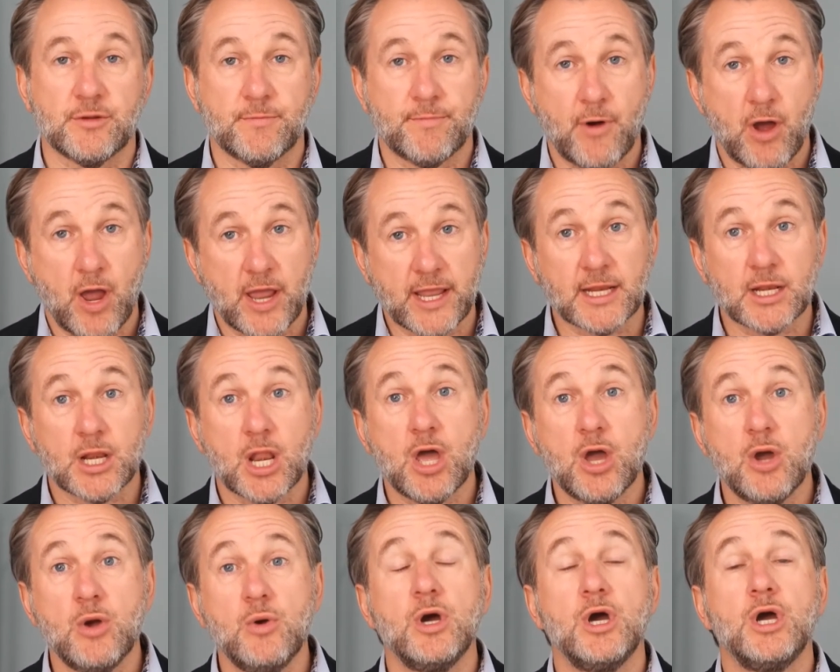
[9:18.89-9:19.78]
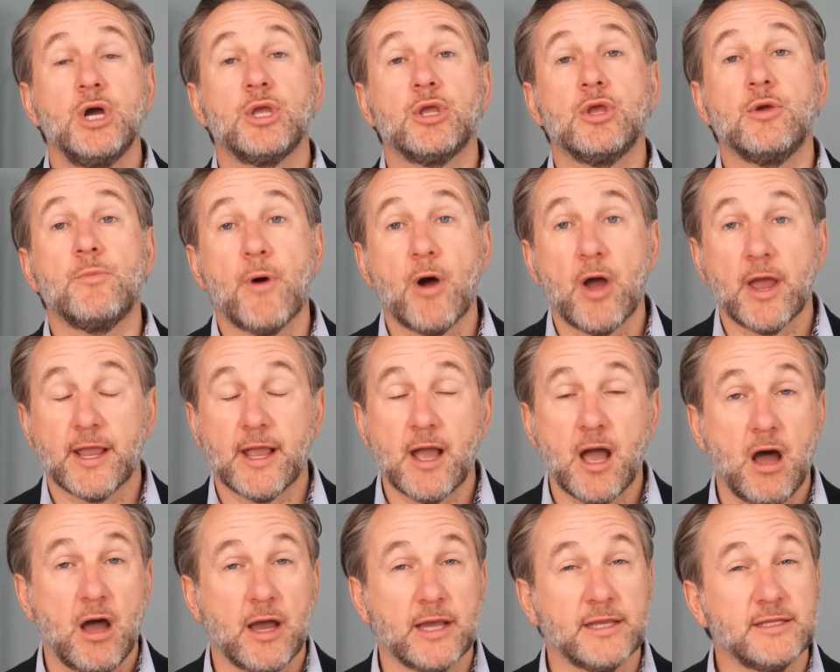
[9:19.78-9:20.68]
You're buying low, you're buying
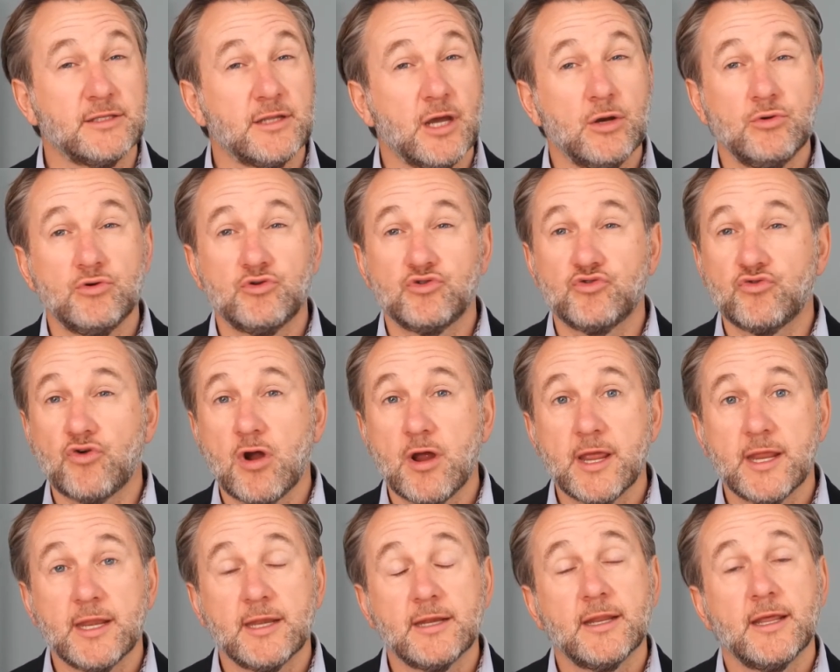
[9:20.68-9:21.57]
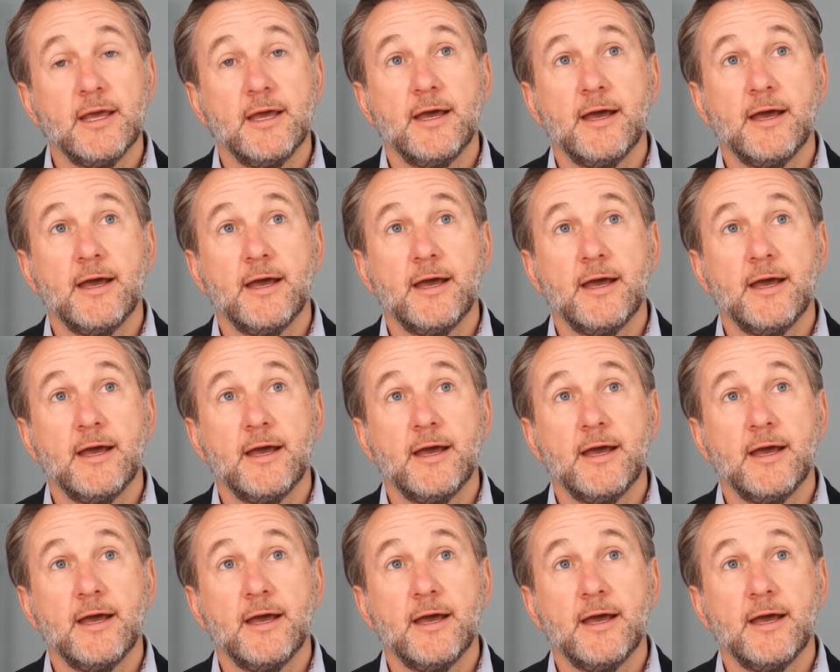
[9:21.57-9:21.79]
high. Don't try and